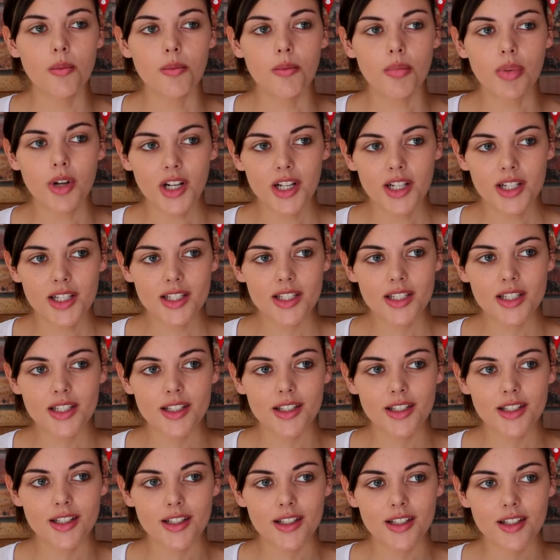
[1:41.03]
but
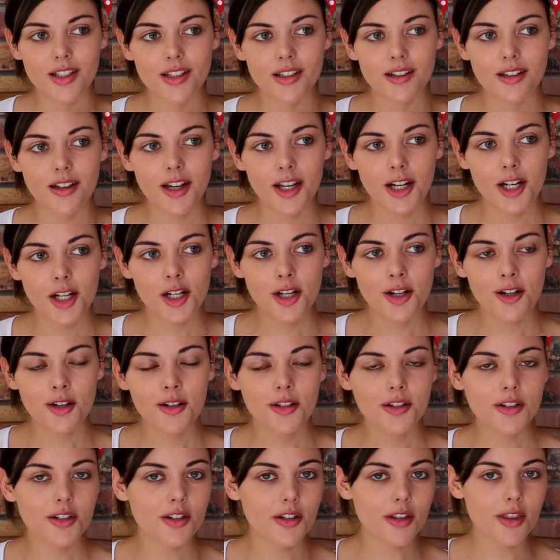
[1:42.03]
I don't know,
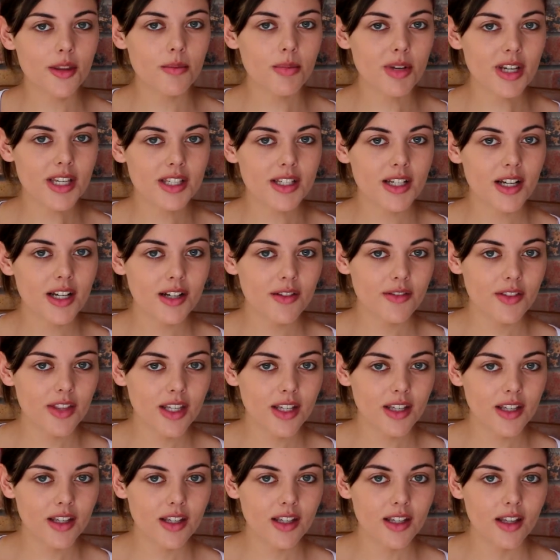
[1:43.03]
it's not the best kind of
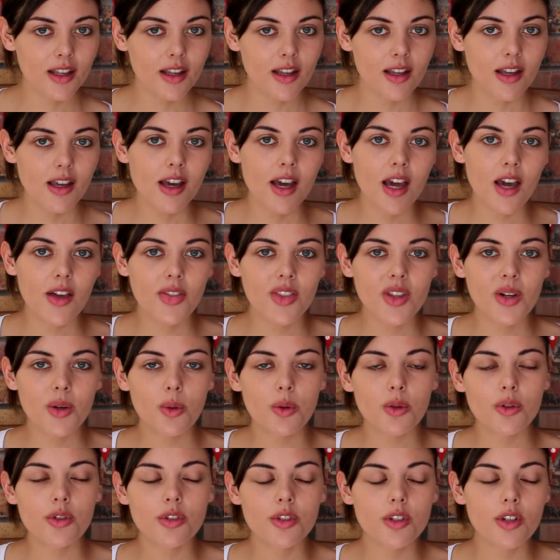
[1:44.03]
thing. And then
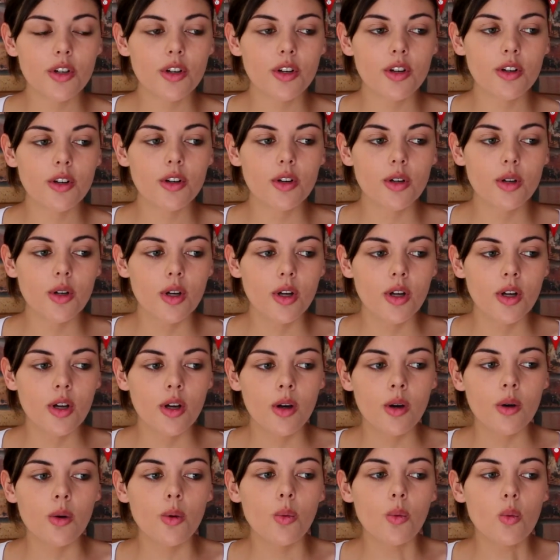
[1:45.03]
also,
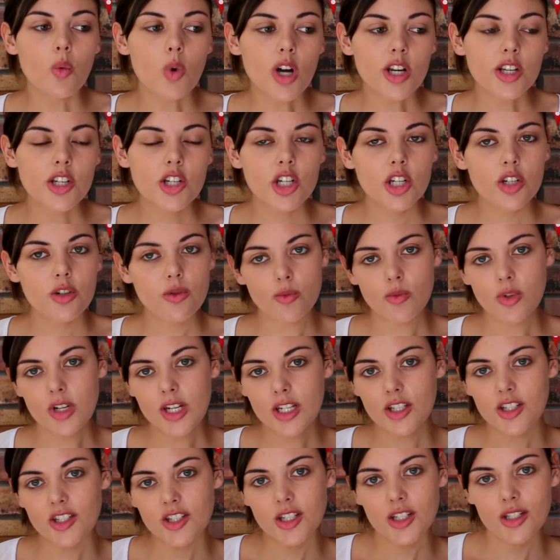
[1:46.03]
once it
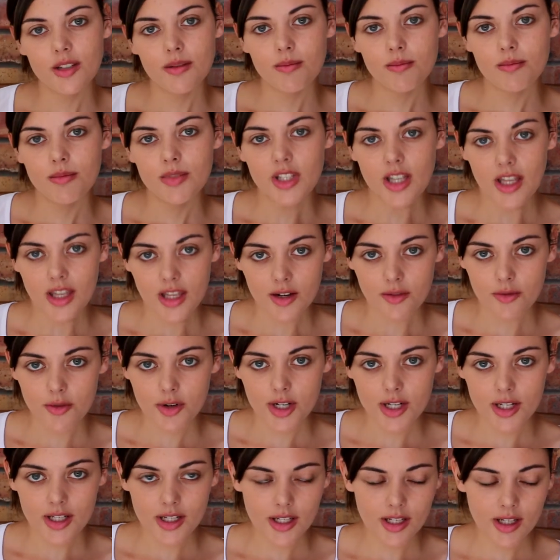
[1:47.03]
reached South
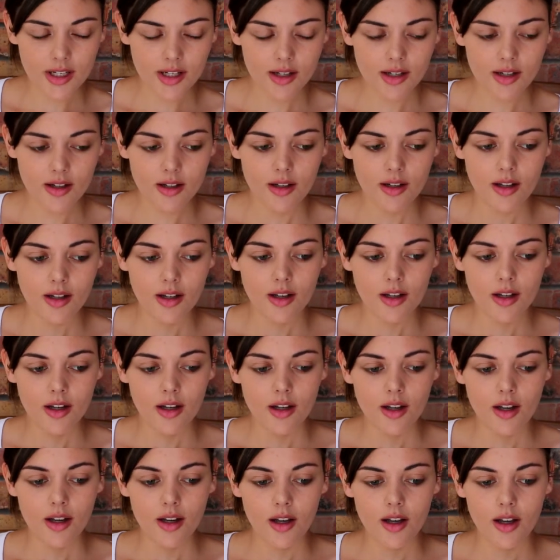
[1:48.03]
Africa here,
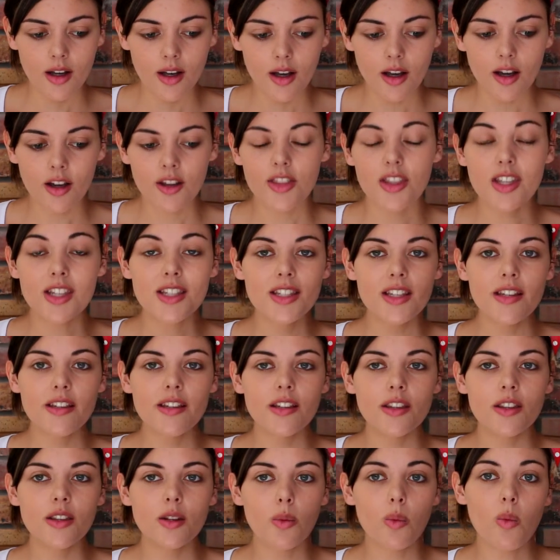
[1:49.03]
if this
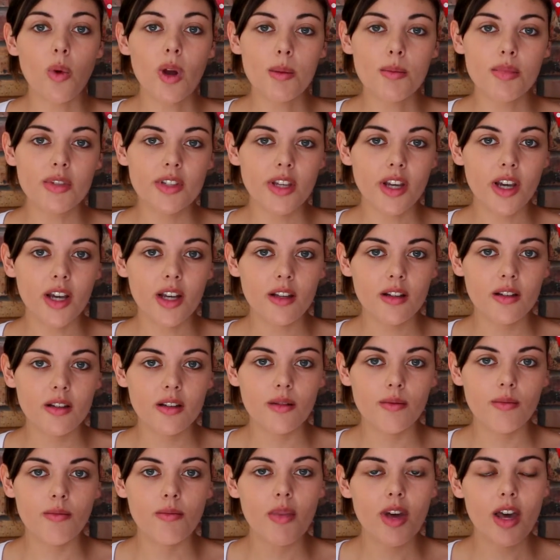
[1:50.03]
isn't the website
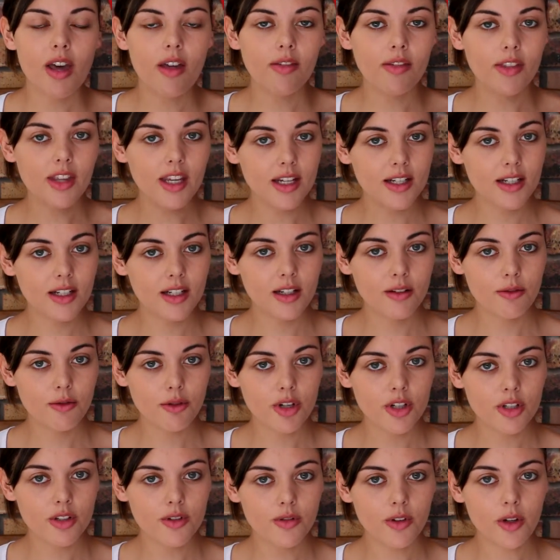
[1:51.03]
and their
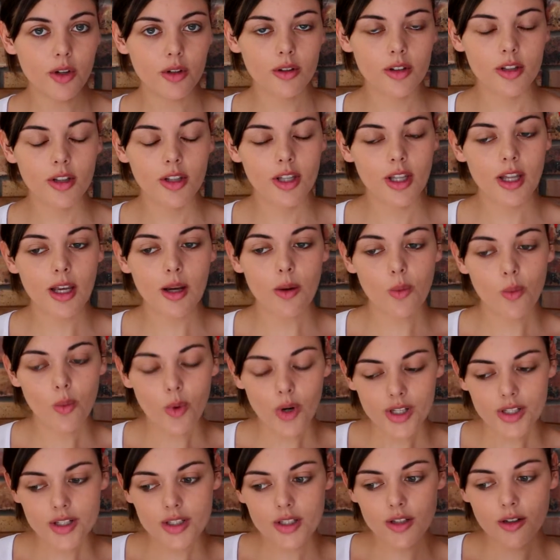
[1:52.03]
delivery's fault, like
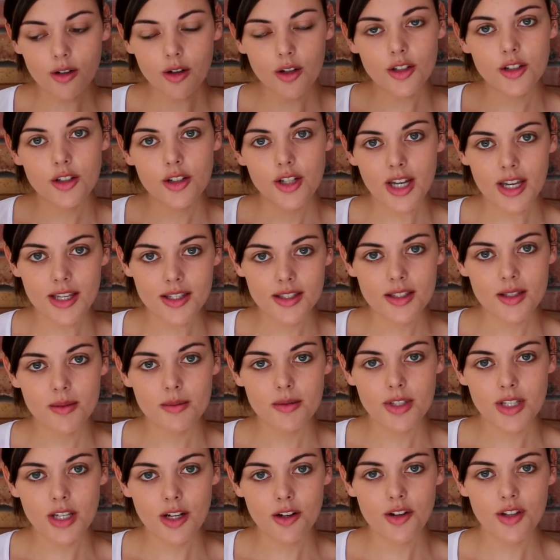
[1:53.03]
once it got to
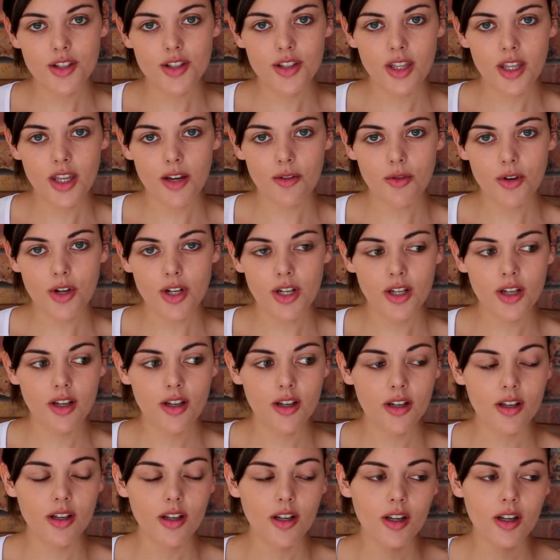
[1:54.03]
customs here in South Africa,